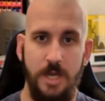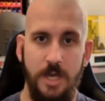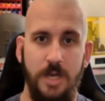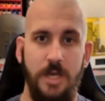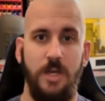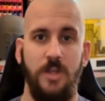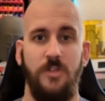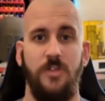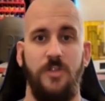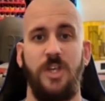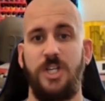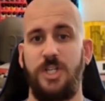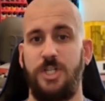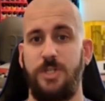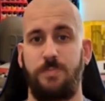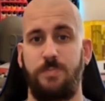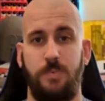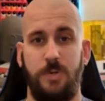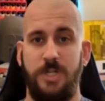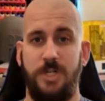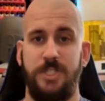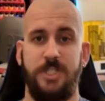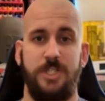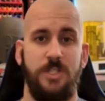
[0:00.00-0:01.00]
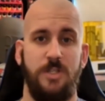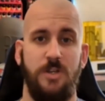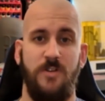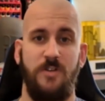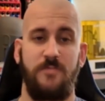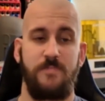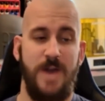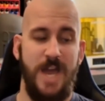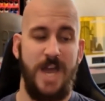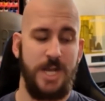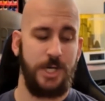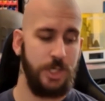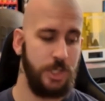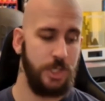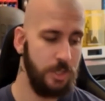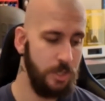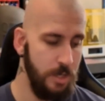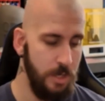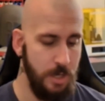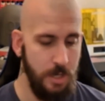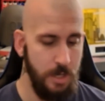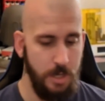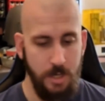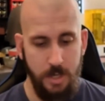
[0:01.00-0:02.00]
they're just printed off mesh.
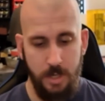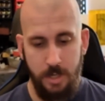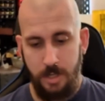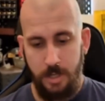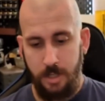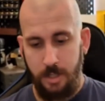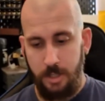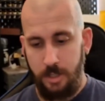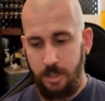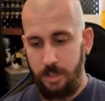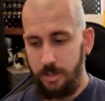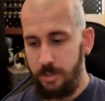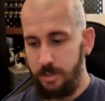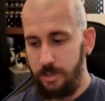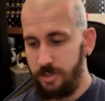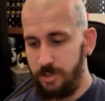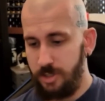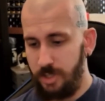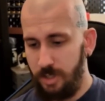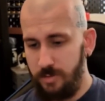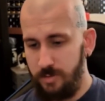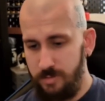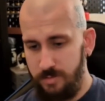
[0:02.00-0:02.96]
So